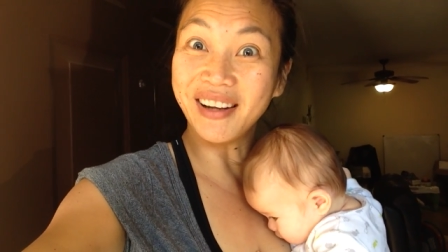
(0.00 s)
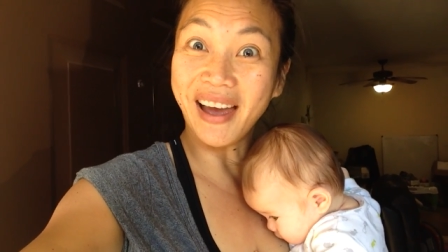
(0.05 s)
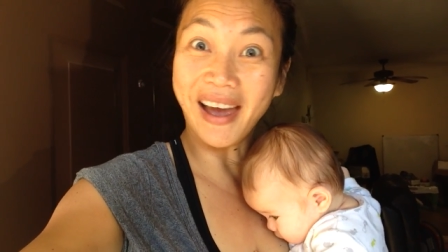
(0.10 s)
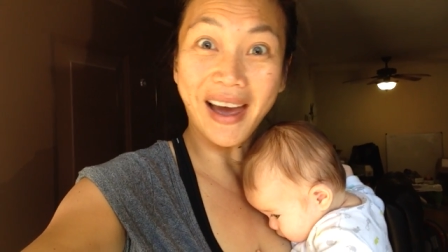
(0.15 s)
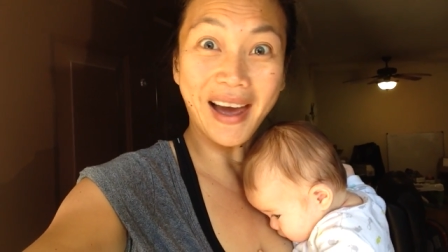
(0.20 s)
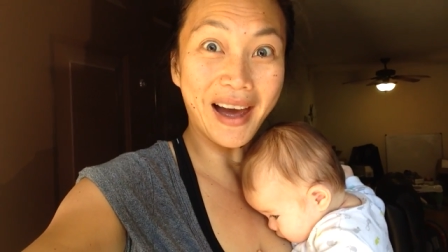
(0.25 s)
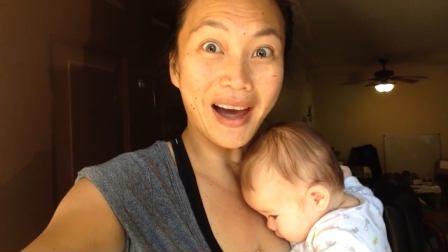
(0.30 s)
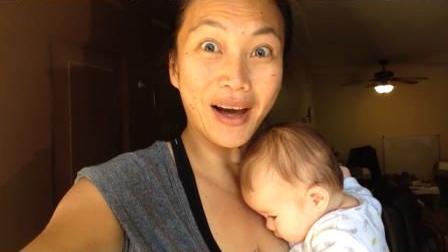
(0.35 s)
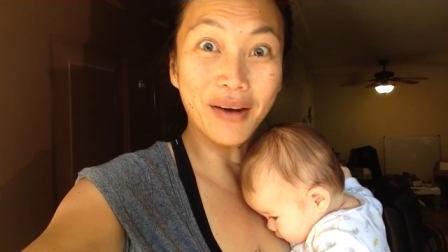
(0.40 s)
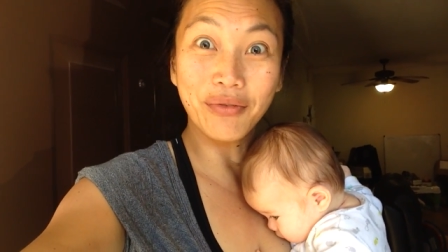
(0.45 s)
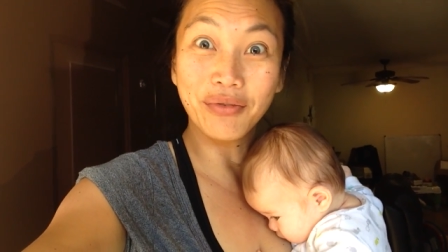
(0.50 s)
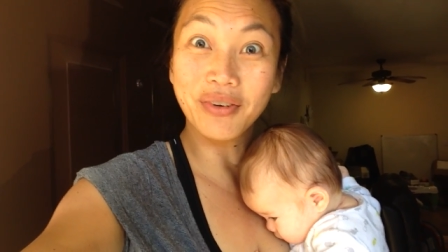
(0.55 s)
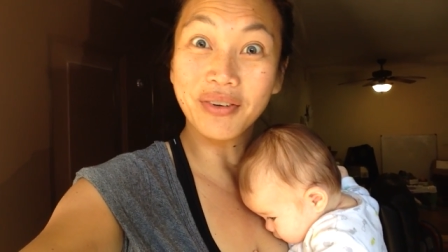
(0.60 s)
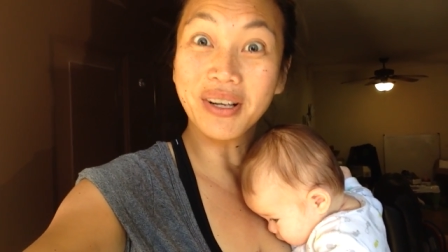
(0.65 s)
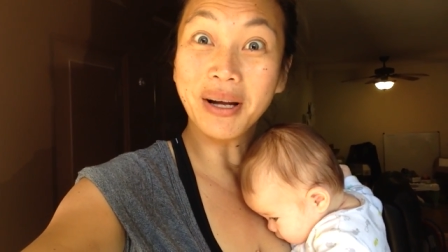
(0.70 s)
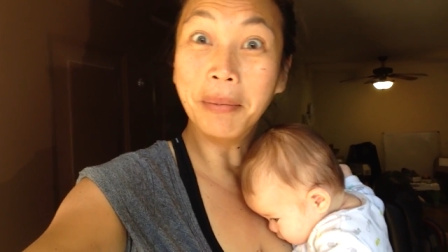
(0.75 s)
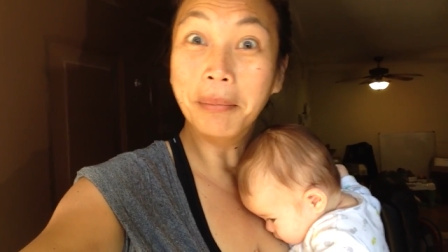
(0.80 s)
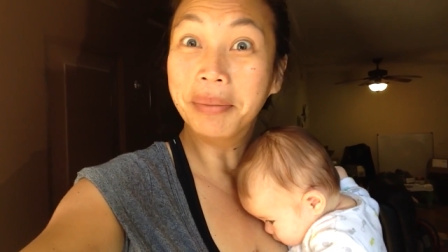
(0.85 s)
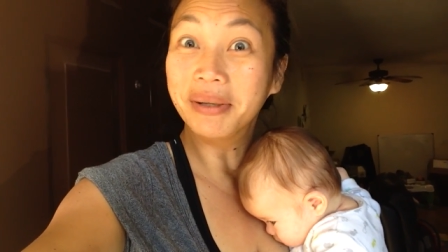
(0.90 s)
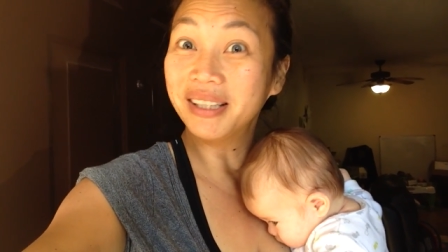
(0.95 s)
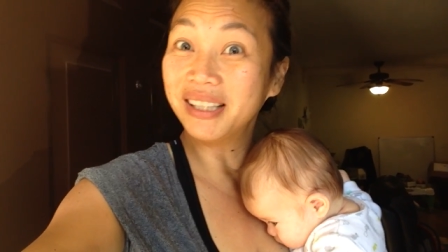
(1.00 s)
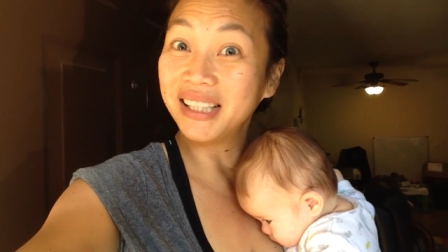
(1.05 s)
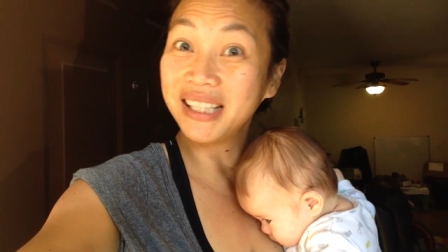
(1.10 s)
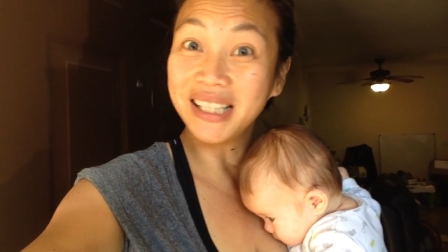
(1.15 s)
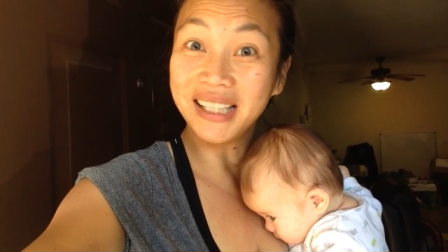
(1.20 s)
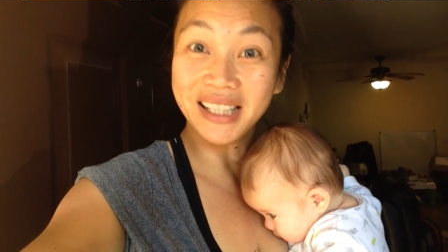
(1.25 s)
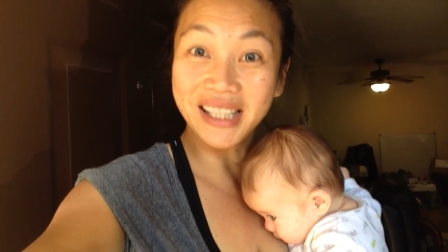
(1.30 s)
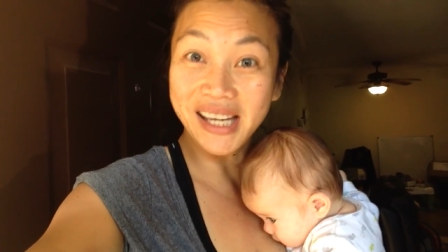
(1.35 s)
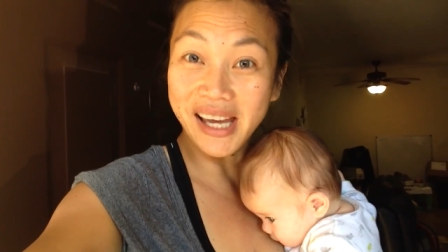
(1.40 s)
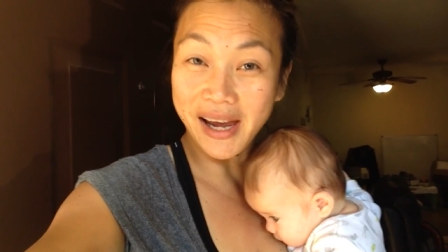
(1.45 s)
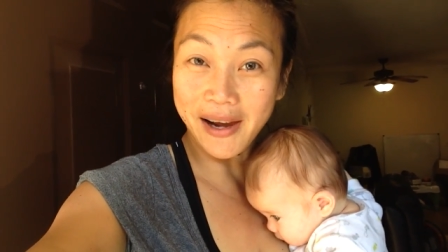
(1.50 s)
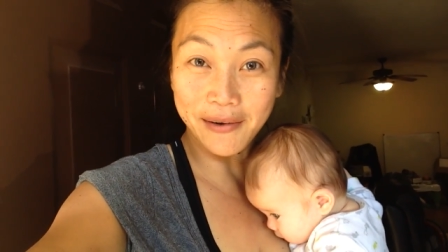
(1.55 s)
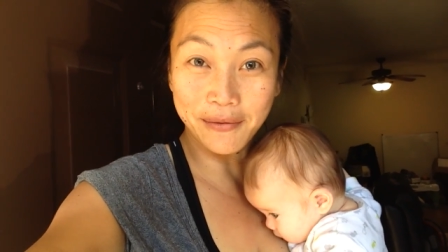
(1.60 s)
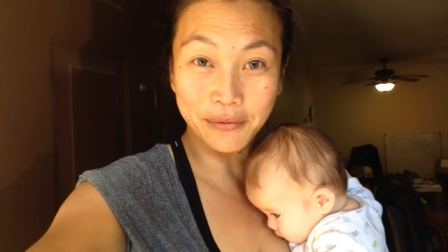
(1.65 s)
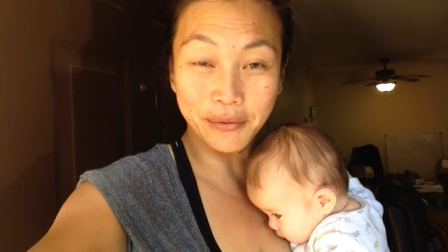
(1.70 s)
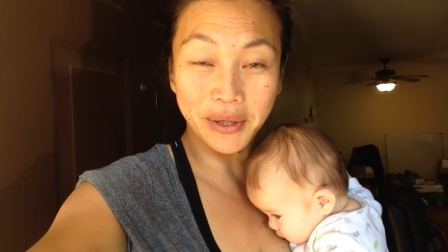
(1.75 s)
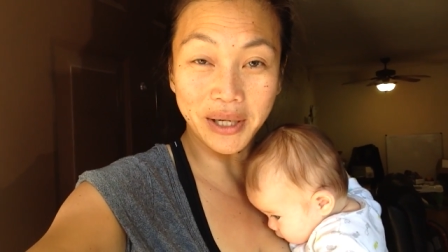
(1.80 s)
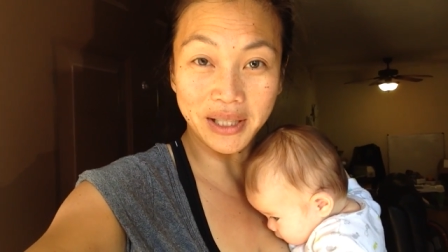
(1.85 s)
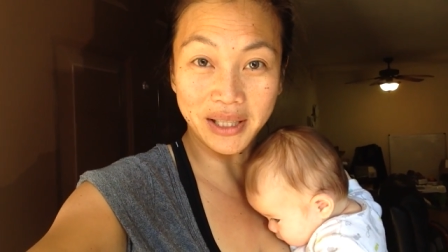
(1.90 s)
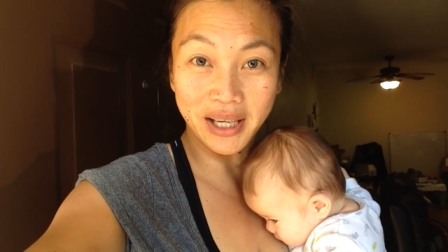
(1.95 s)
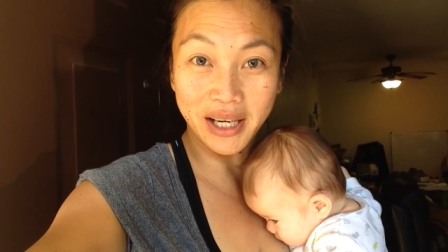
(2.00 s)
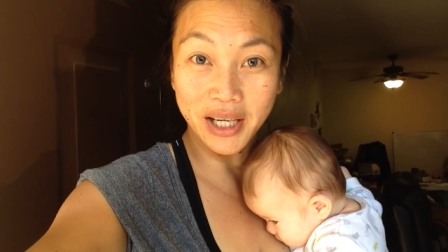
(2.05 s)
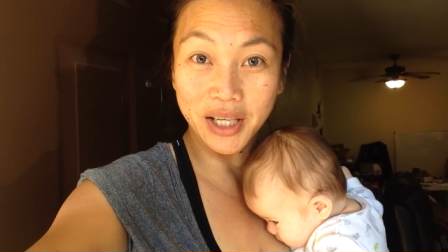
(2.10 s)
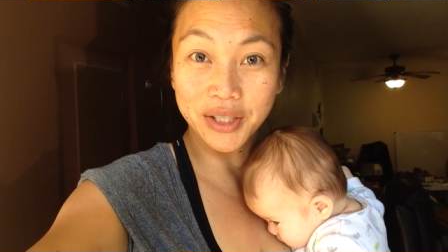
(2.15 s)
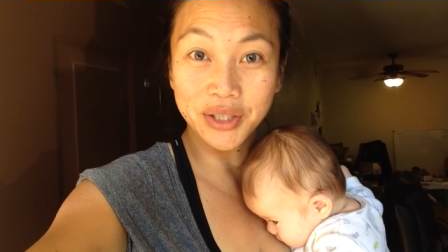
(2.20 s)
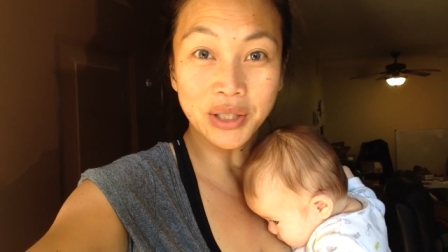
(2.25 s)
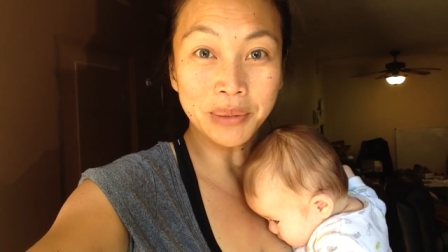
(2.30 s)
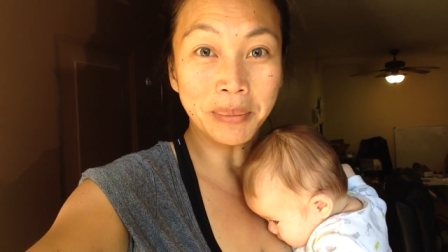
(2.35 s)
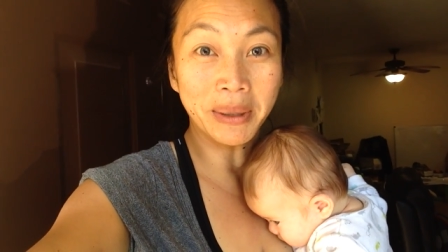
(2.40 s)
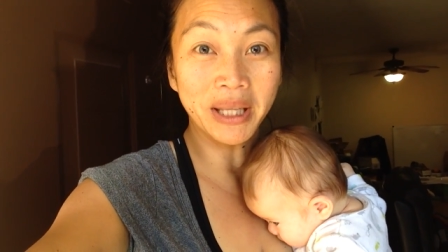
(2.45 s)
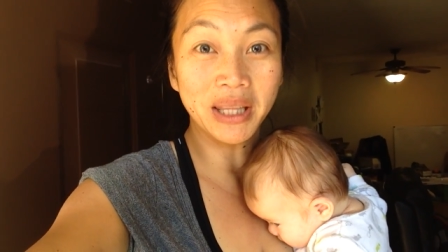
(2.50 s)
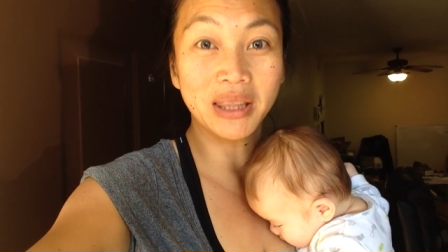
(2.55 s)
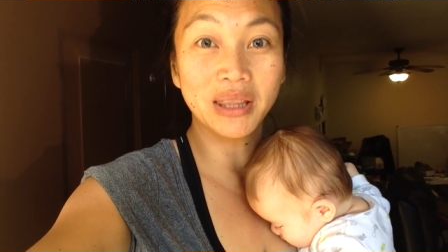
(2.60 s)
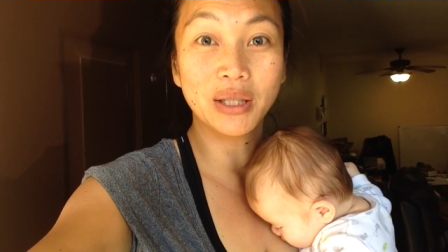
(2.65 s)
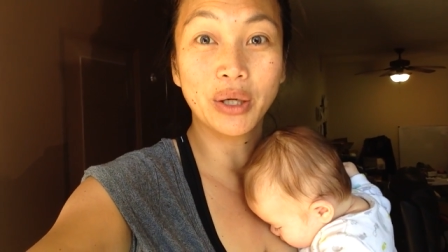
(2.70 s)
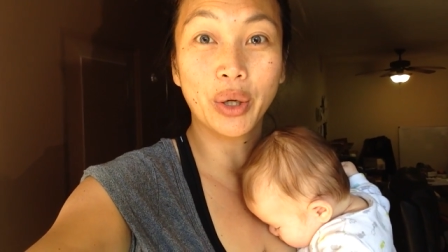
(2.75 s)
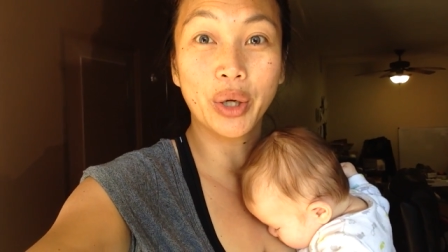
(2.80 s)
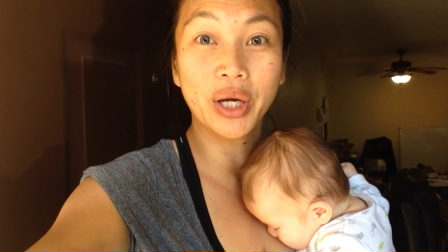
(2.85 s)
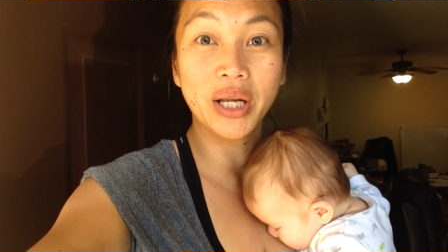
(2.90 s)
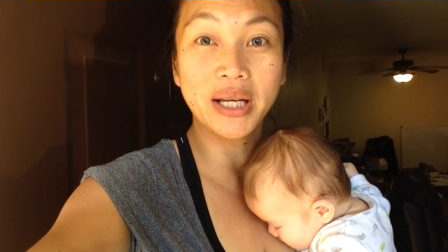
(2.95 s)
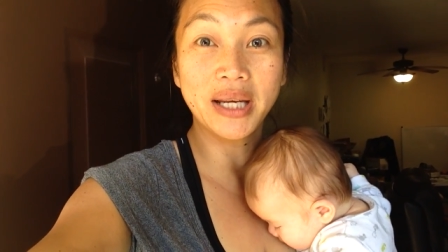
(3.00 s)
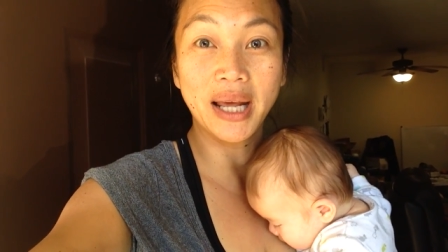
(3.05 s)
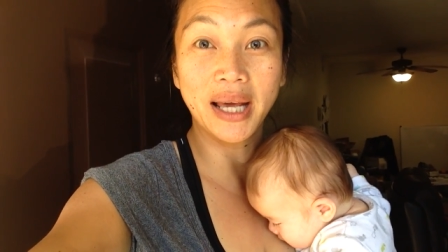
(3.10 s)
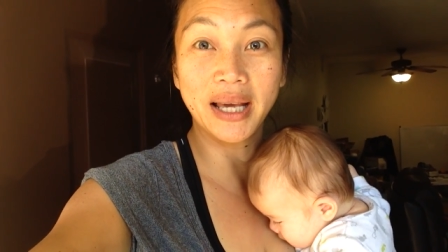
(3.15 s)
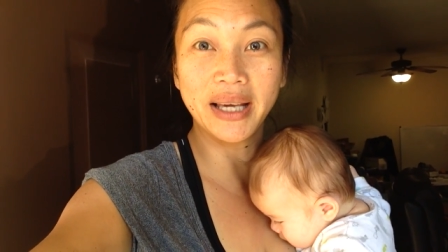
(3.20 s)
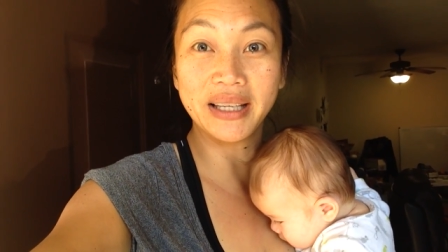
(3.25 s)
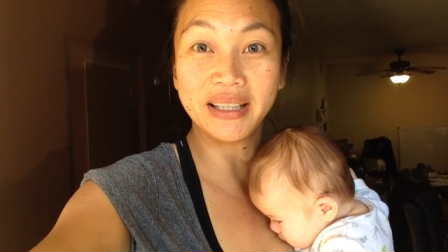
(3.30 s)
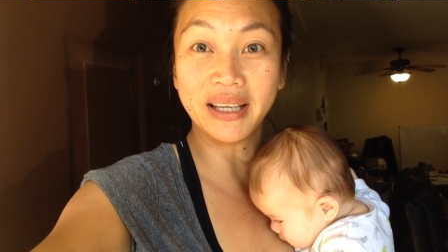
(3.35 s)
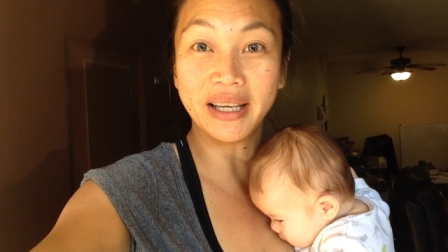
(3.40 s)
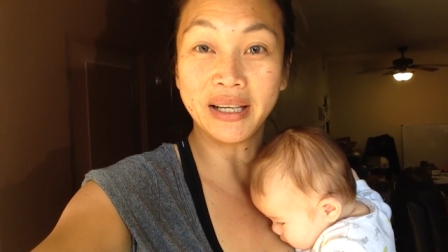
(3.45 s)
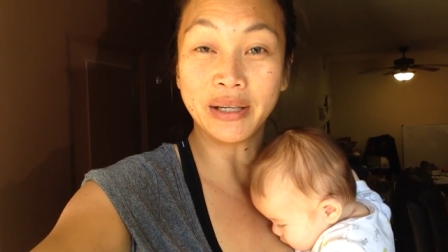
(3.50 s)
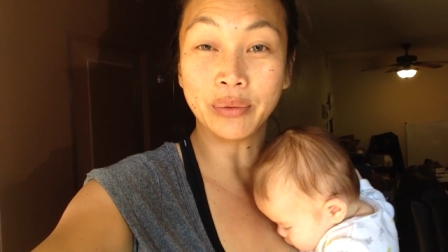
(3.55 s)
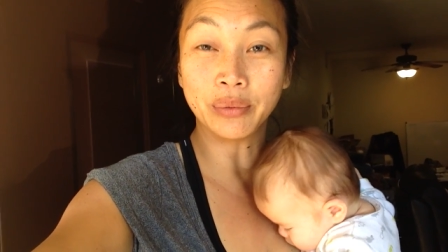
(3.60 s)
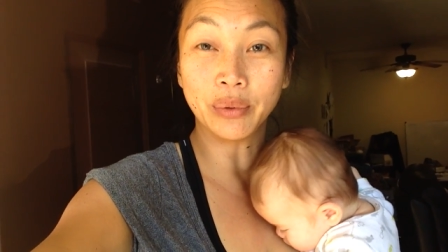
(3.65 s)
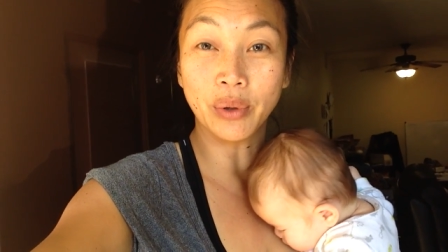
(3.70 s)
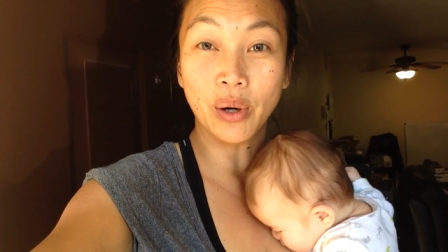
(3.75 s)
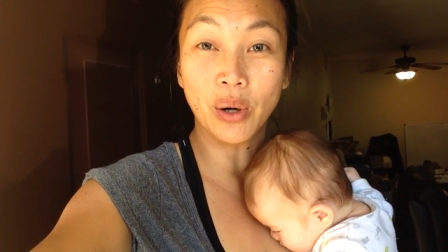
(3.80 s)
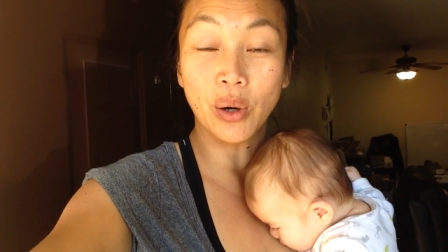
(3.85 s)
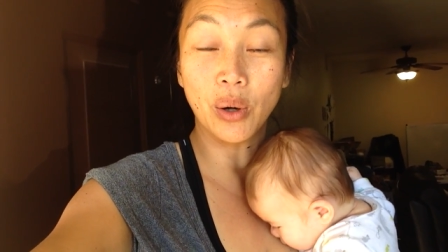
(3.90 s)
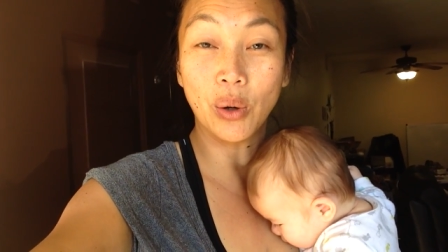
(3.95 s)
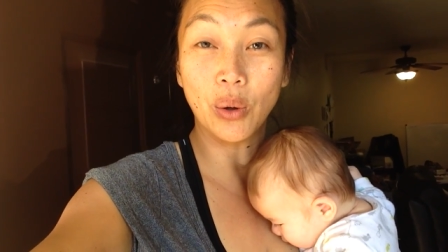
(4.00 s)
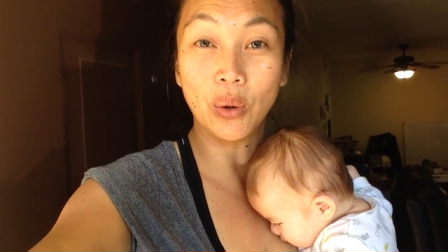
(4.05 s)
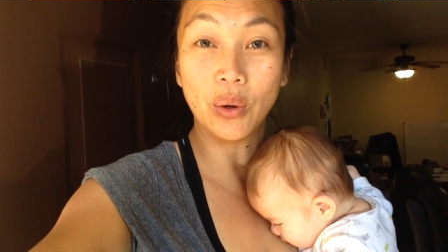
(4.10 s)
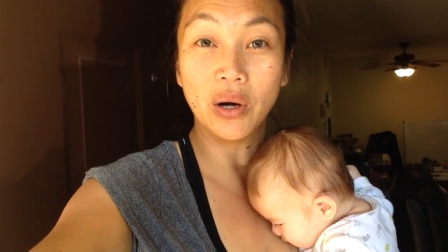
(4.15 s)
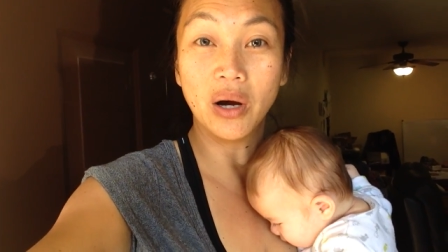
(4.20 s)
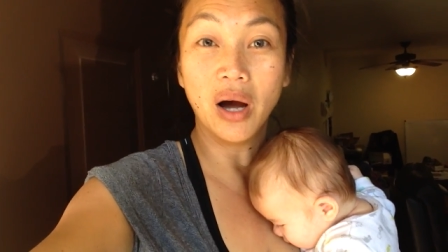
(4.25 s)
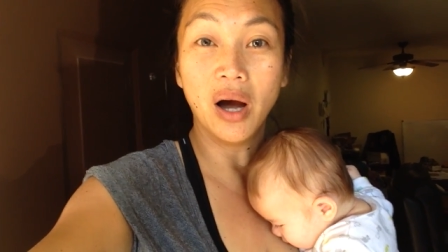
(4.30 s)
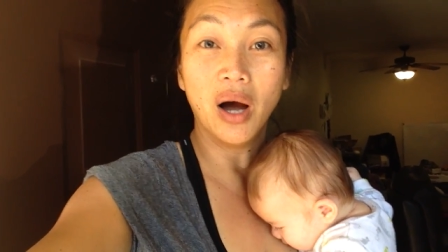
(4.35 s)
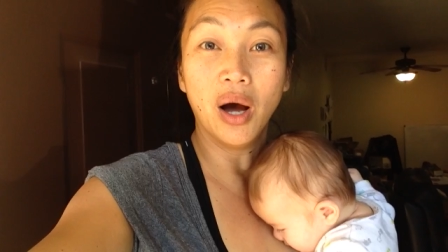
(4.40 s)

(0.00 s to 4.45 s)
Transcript: half completely halfway there to my 30 day in a row